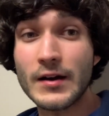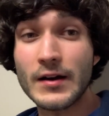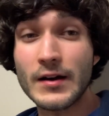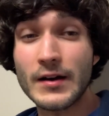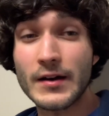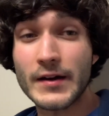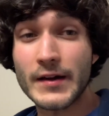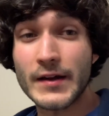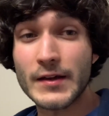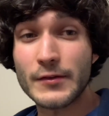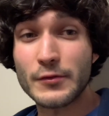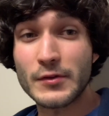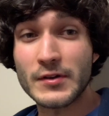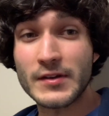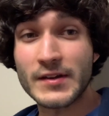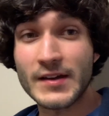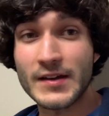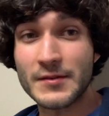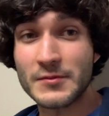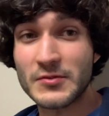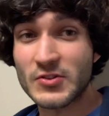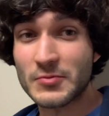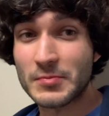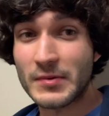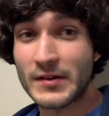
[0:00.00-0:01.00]
Hi everyone, yeah, I'm
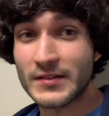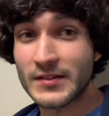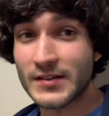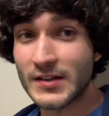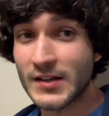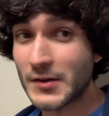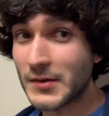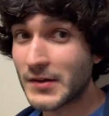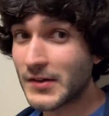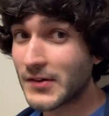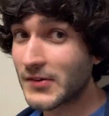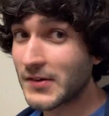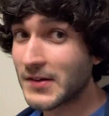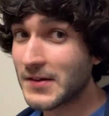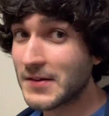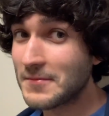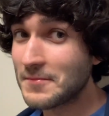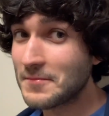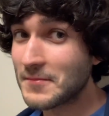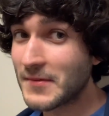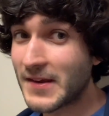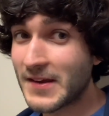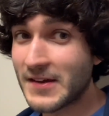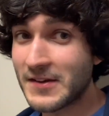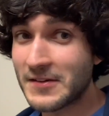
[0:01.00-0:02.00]
just about to go out.
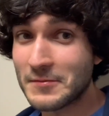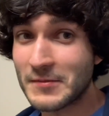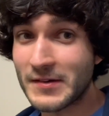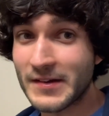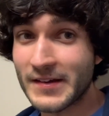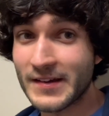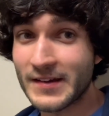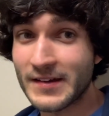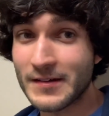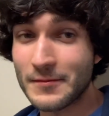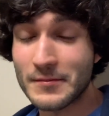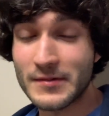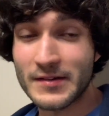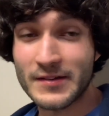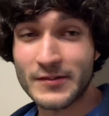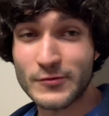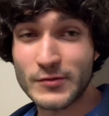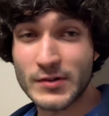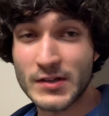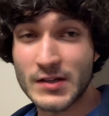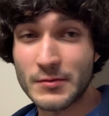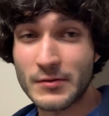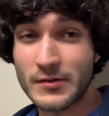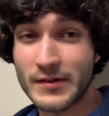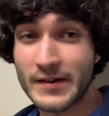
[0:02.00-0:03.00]
Yeah, my
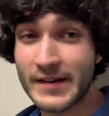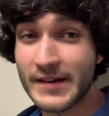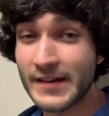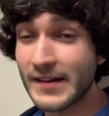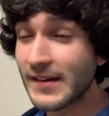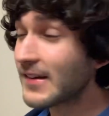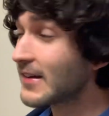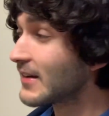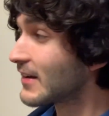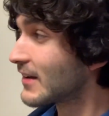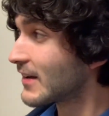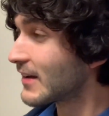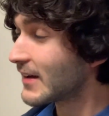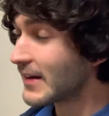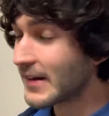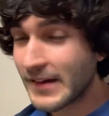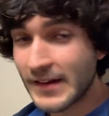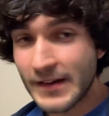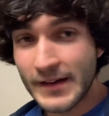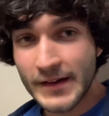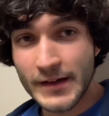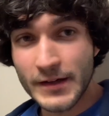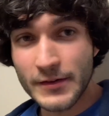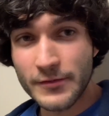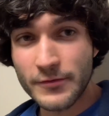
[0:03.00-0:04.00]
incredible hair.
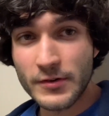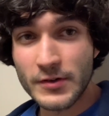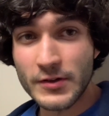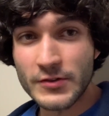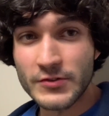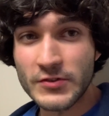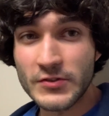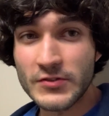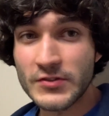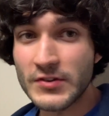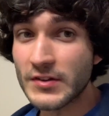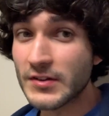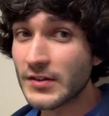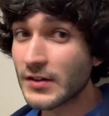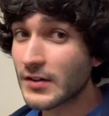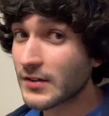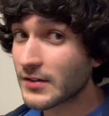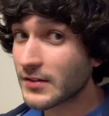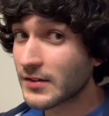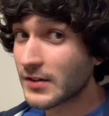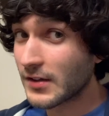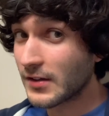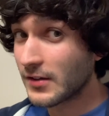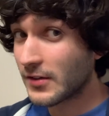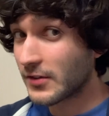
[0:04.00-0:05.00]
Head full of juicy dark,
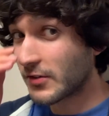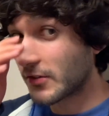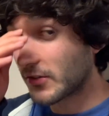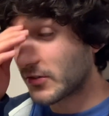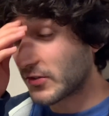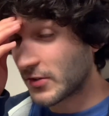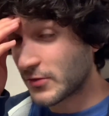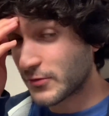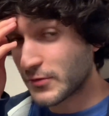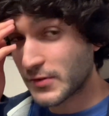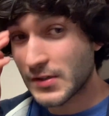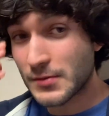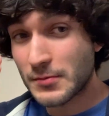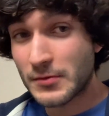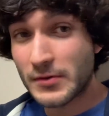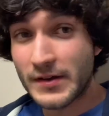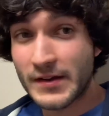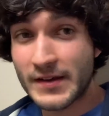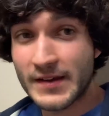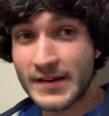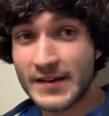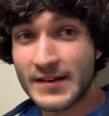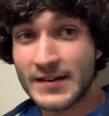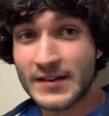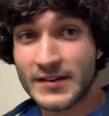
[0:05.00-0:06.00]
thick, luscious, incredible
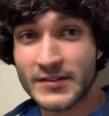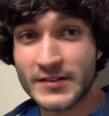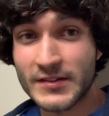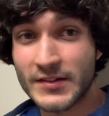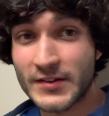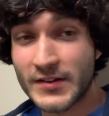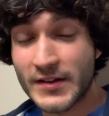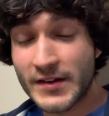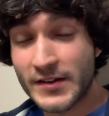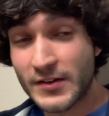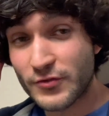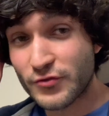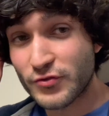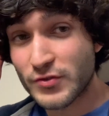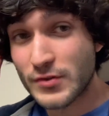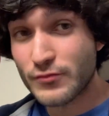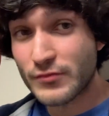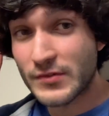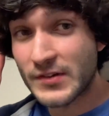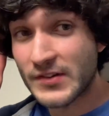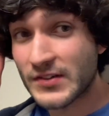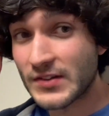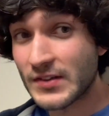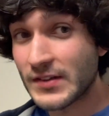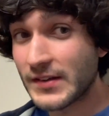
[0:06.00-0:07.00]
hair because I'd had a trim
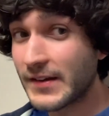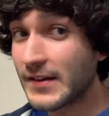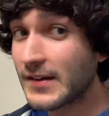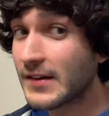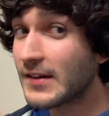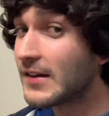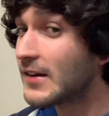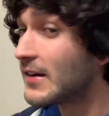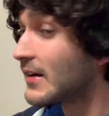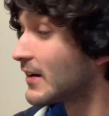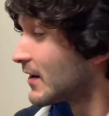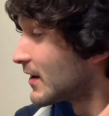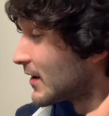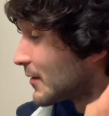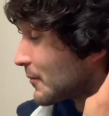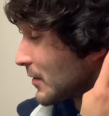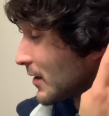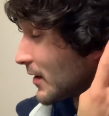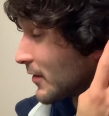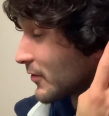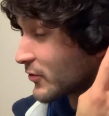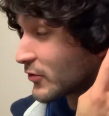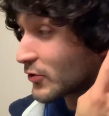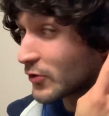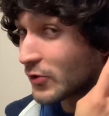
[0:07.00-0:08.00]
recently, but
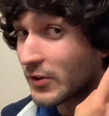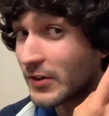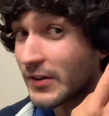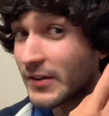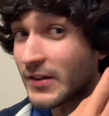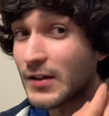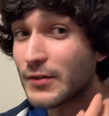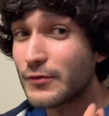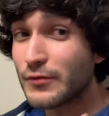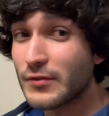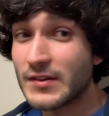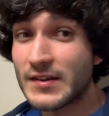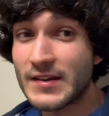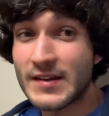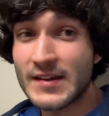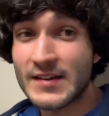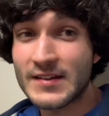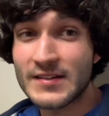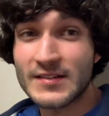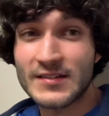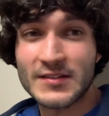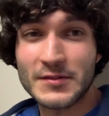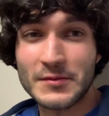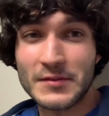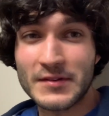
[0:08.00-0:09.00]
I've still got it covering the
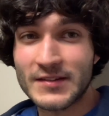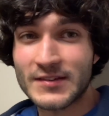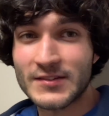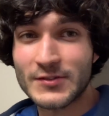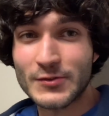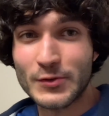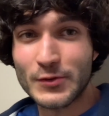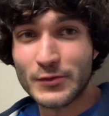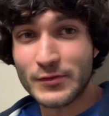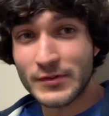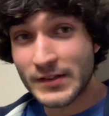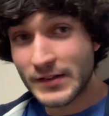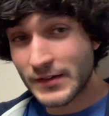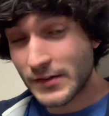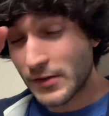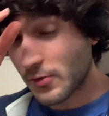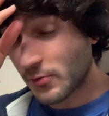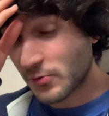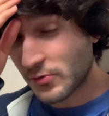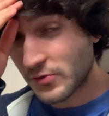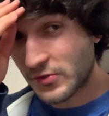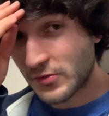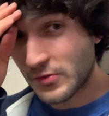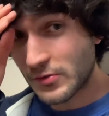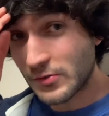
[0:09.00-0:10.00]
ears, so it's sort of like the
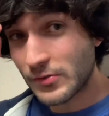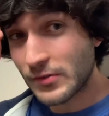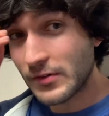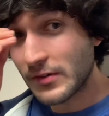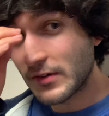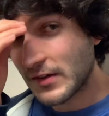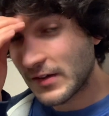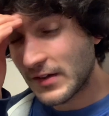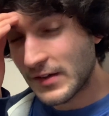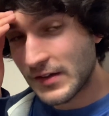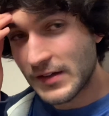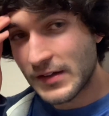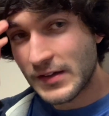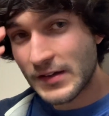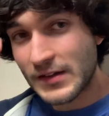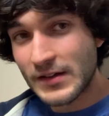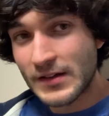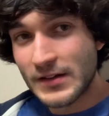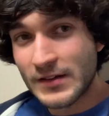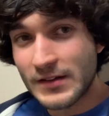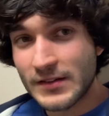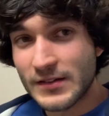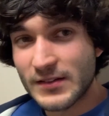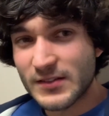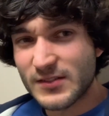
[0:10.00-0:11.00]
old school.
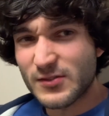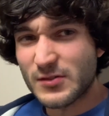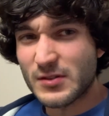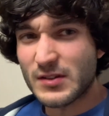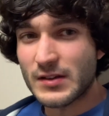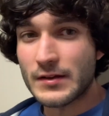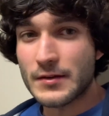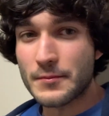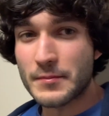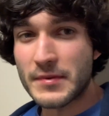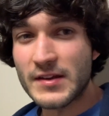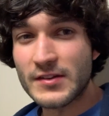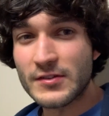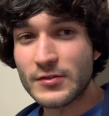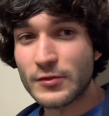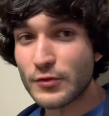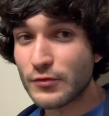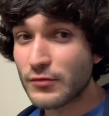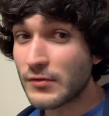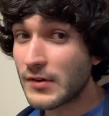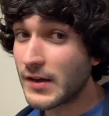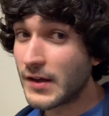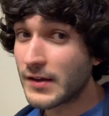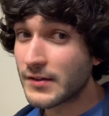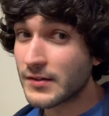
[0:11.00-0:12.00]
It's not like the Beatles,
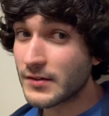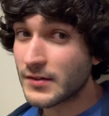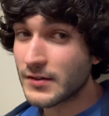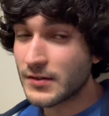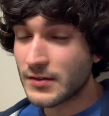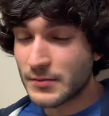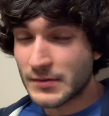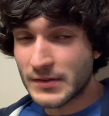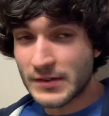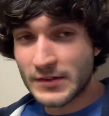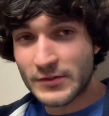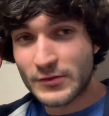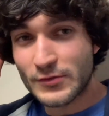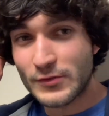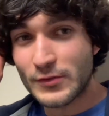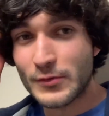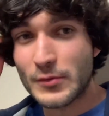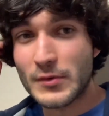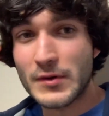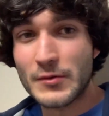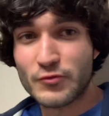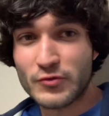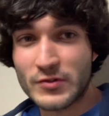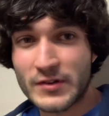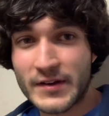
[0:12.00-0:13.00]
really, I don't know, but that's sort of
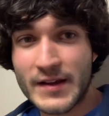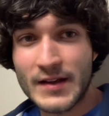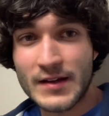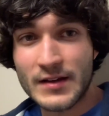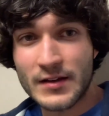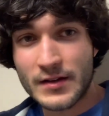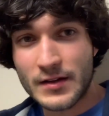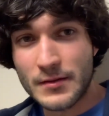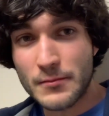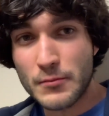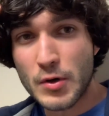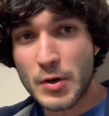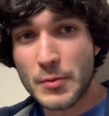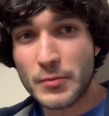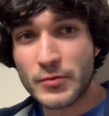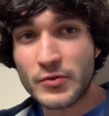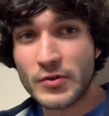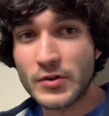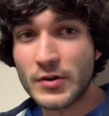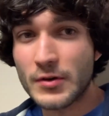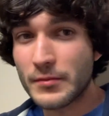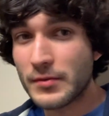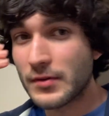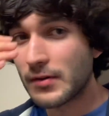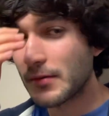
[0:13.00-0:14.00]
what I'm trying to get, like a mop
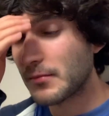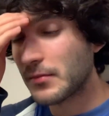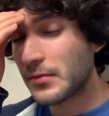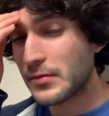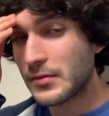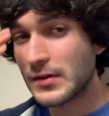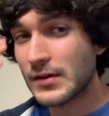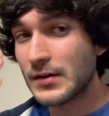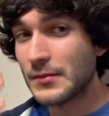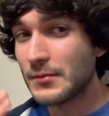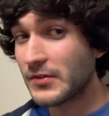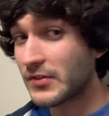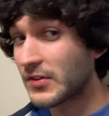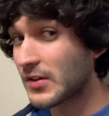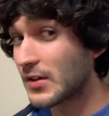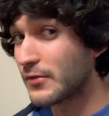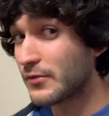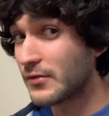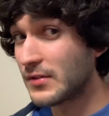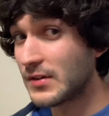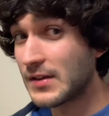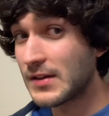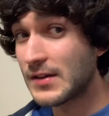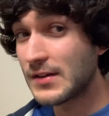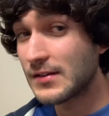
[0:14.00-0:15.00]
top, but I'm just
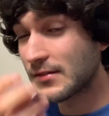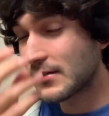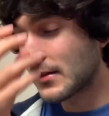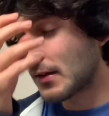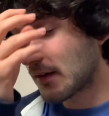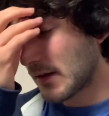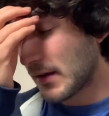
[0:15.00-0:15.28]
covering the ears.